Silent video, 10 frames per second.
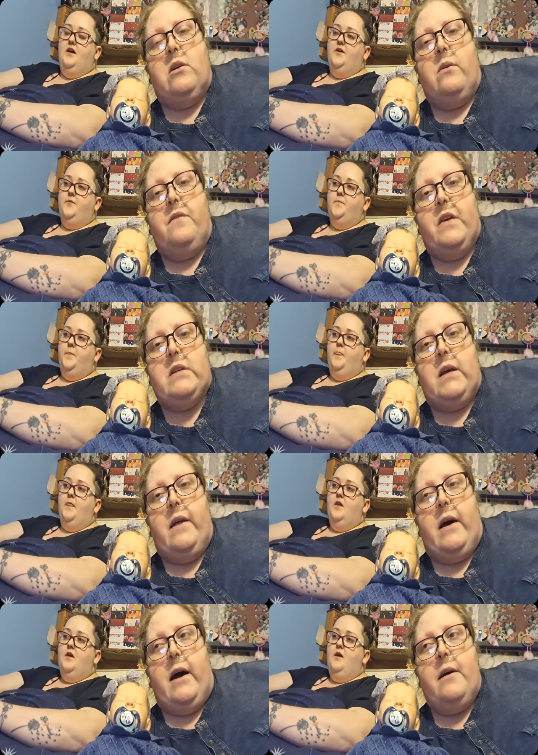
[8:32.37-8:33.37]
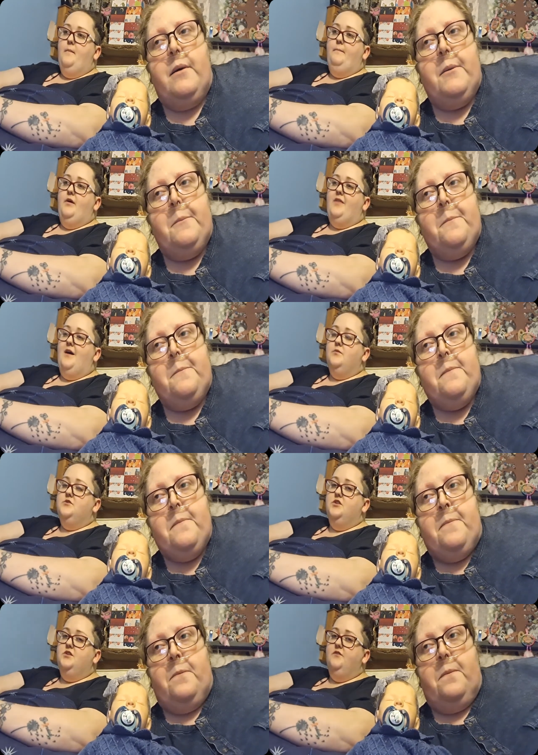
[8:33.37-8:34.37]
Speaker 1: yeah. and things like that.
Speaker 2: But that
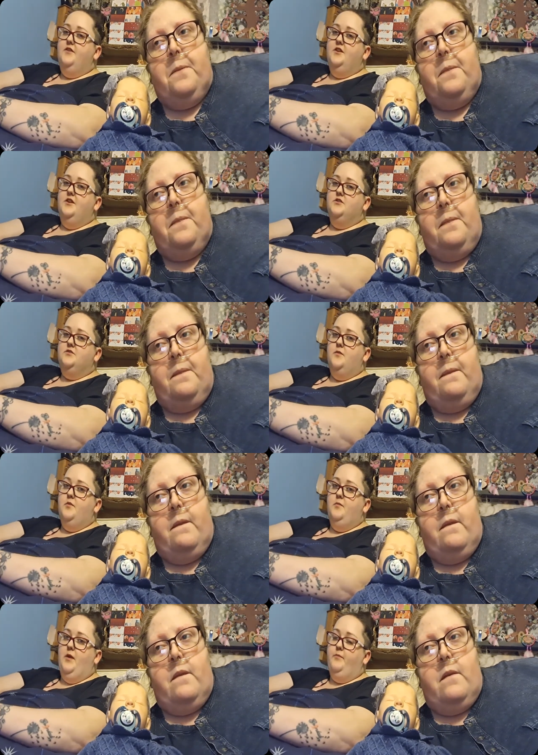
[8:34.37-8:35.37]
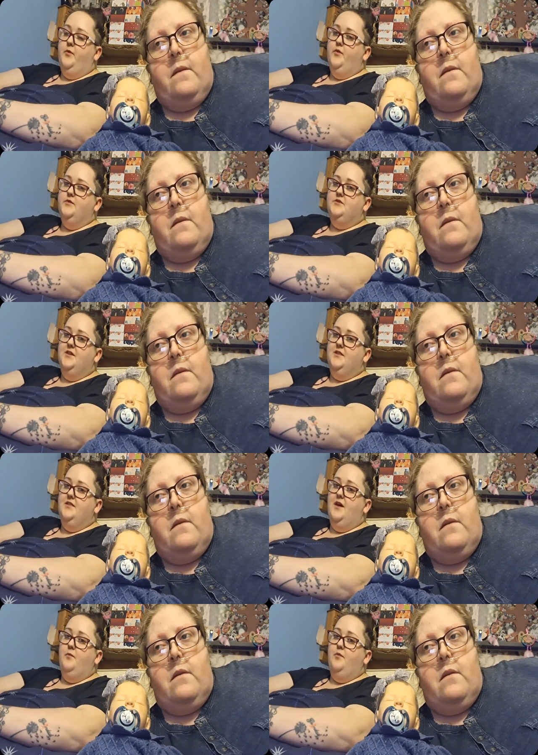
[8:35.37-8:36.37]
was only videos from the people who said
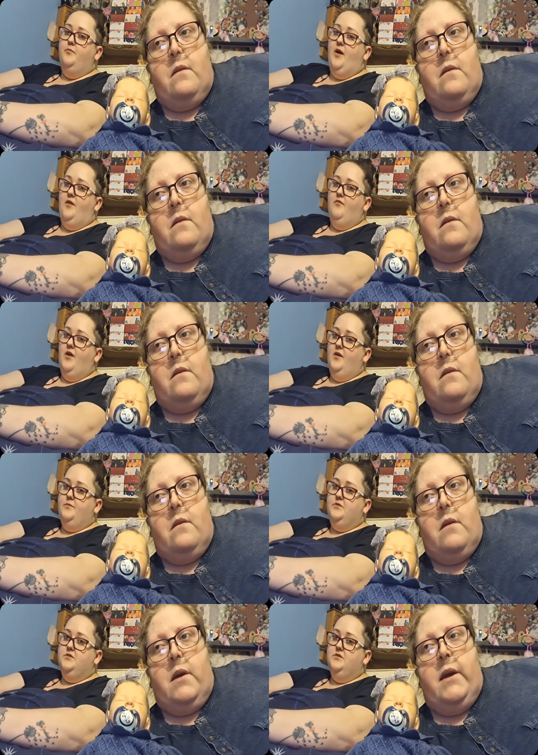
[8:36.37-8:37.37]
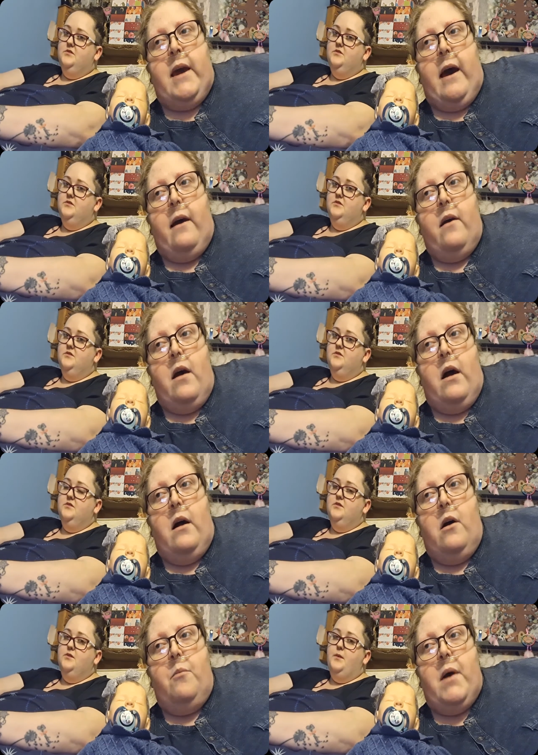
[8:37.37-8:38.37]
that they were brand reps.
Speaker 1: Yeah,
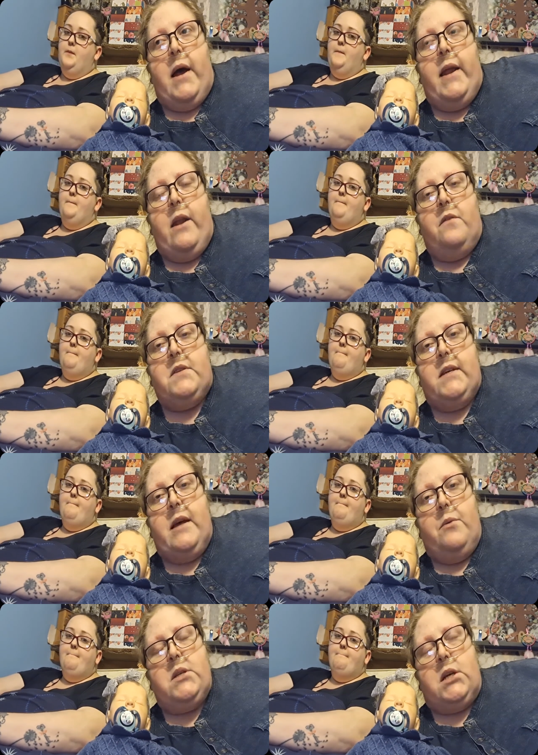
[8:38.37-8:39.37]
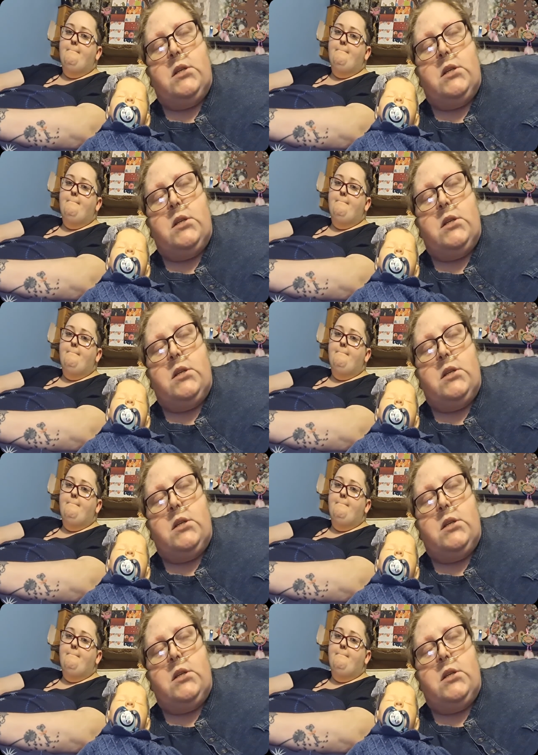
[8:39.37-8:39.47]
um, and then obviously there was a